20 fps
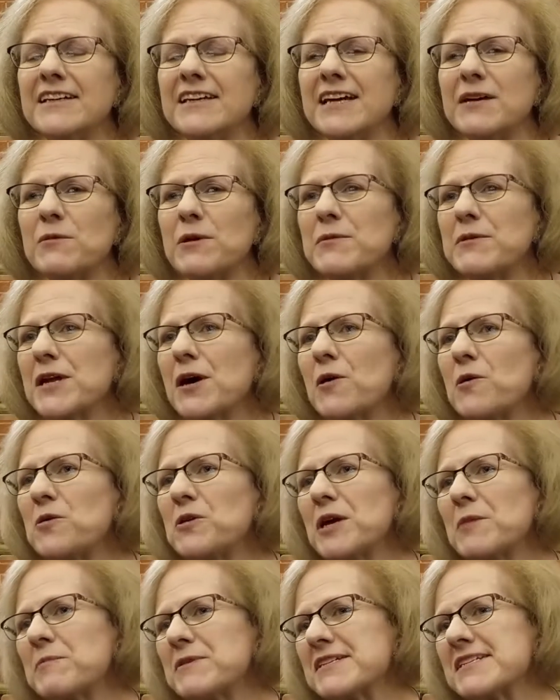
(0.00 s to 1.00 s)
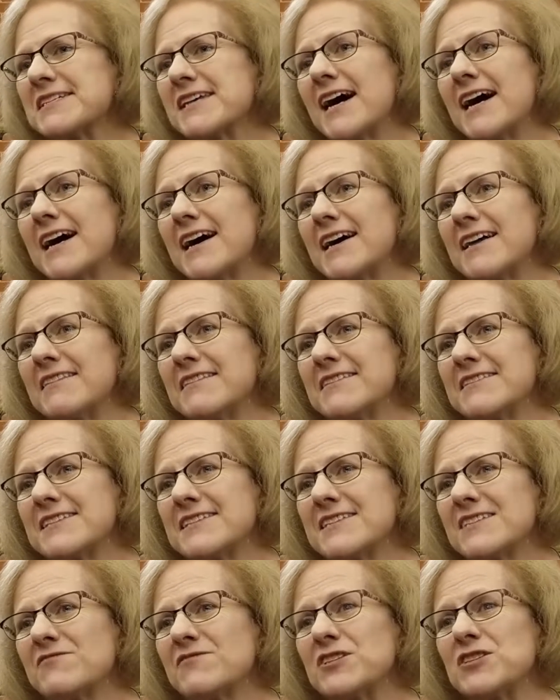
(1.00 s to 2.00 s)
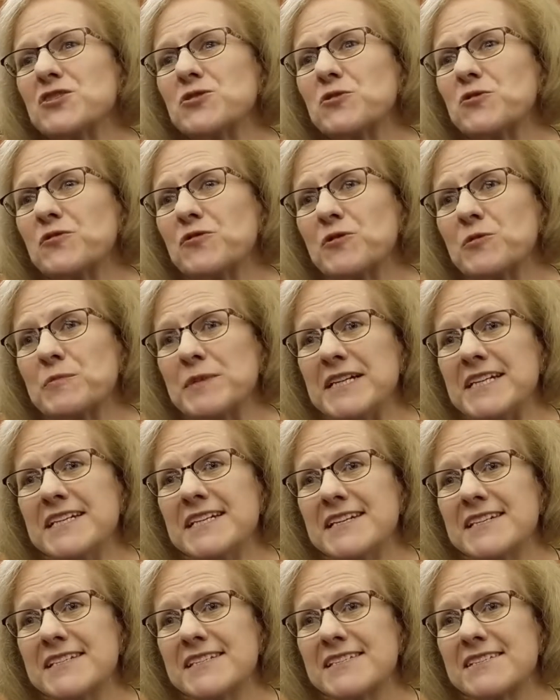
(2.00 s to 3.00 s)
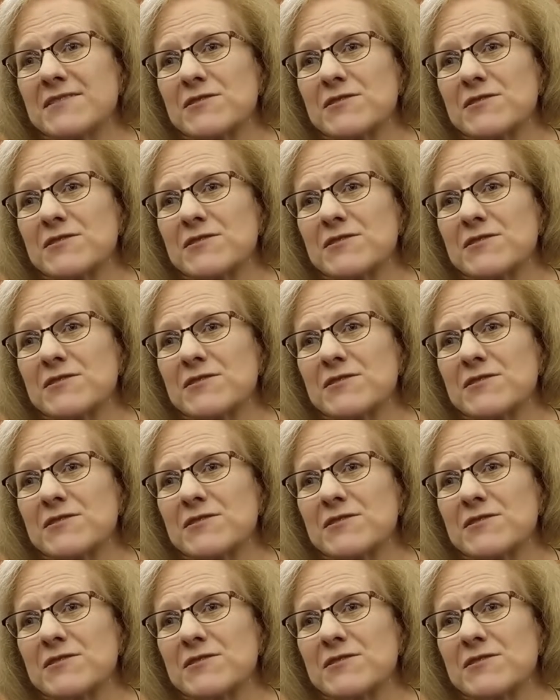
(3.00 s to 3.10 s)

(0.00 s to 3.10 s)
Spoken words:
And we would hold up a sign that says Vigil for Peace,